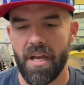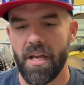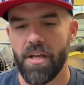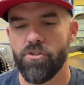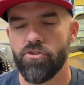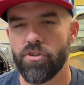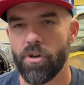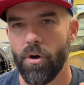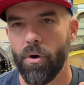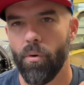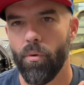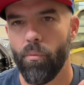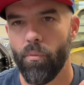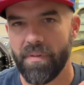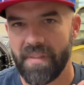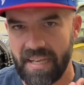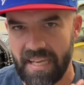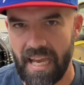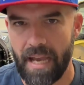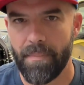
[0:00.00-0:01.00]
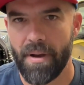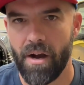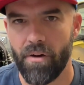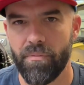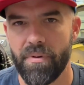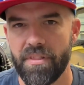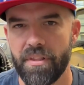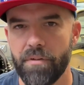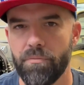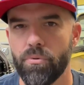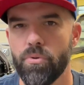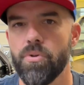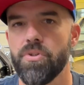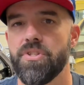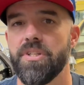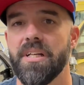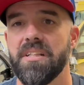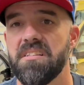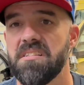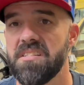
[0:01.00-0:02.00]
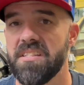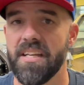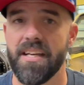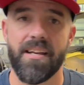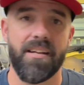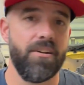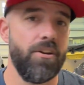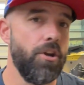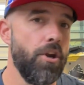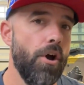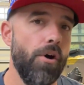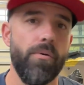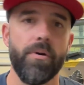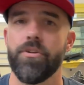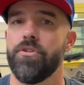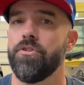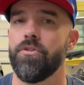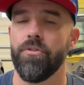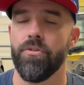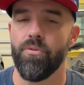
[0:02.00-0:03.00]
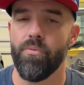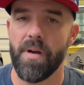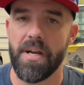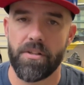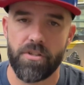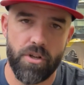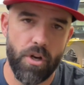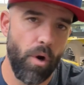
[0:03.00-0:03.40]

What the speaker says: So when they came out with the rule set that said no external weights,